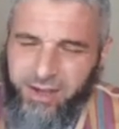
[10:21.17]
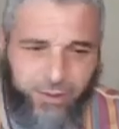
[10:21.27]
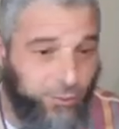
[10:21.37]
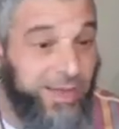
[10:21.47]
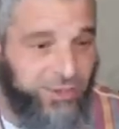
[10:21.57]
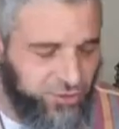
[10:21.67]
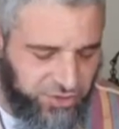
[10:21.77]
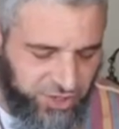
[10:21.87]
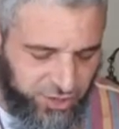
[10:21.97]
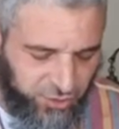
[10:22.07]
raise your
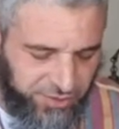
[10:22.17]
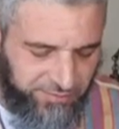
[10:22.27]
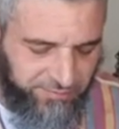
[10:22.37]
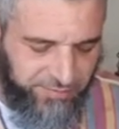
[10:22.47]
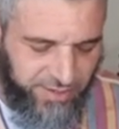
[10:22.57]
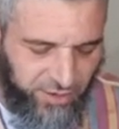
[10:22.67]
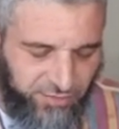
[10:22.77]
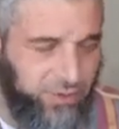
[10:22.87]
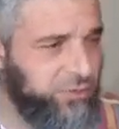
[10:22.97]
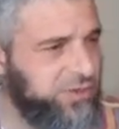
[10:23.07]
children, you know,
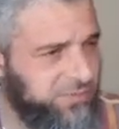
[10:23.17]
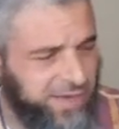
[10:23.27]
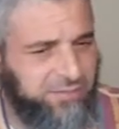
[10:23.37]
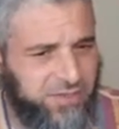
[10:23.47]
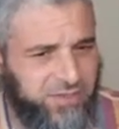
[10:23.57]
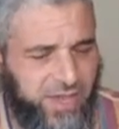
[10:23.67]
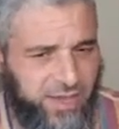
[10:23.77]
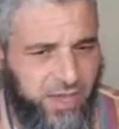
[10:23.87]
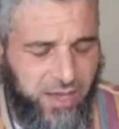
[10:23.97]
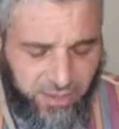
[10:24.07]
if they were to make a
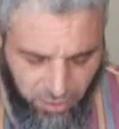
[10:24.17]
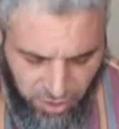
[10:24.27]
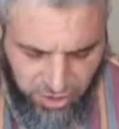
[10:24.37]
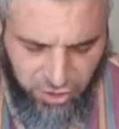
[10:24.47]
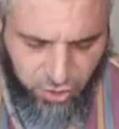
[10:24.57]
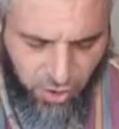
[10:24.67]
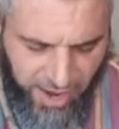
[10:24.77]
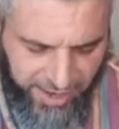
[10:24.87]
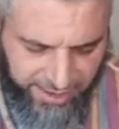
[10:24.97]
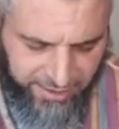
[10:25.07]
mistake. You know,
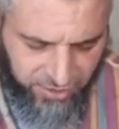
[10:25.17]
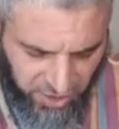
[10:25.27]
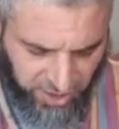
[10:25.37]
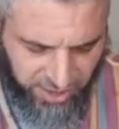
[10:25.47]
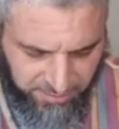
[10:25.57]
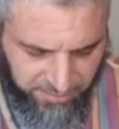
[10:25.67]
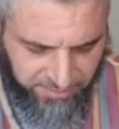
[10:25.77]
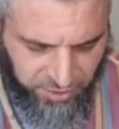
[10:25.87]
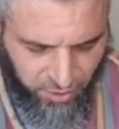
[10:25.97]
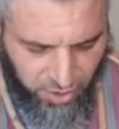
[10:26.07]
try, jarrib,
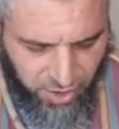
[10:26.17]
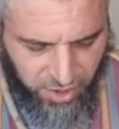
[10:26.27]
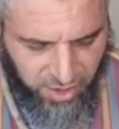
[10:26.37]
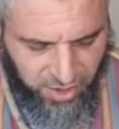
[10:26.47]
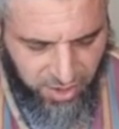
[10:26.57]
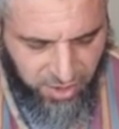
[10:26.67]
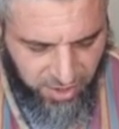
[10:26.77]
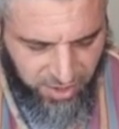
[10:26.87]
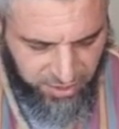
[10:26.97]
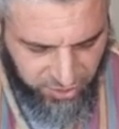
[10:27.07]
you know,
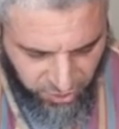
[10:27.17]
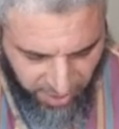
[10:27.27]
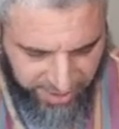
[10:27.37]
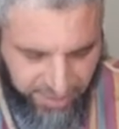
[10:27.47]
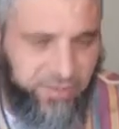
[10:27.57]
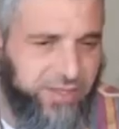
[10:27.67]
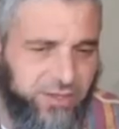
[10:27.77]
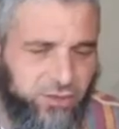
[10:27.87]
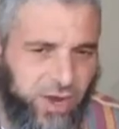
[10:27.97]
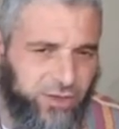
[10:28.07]
try, give it
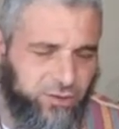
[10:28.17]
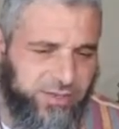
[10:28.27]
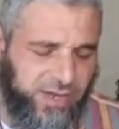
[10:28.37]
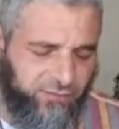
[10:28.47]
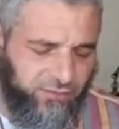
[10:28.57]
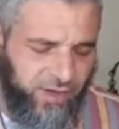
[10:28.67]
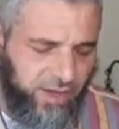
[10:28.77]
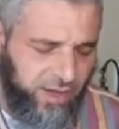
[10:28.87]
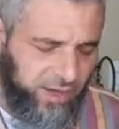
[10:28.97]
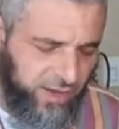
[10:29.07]
a try yourself.
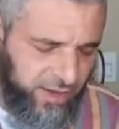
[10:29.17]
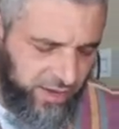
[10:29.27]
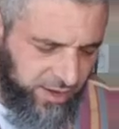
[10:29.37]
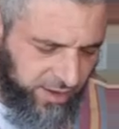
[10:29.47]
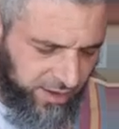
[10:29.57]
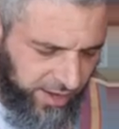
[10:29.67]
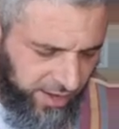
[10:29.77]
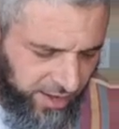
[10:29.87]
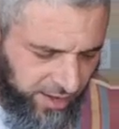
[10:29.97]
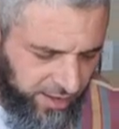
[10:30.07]

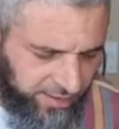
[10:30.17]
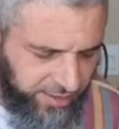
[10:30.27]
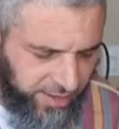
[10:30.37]
I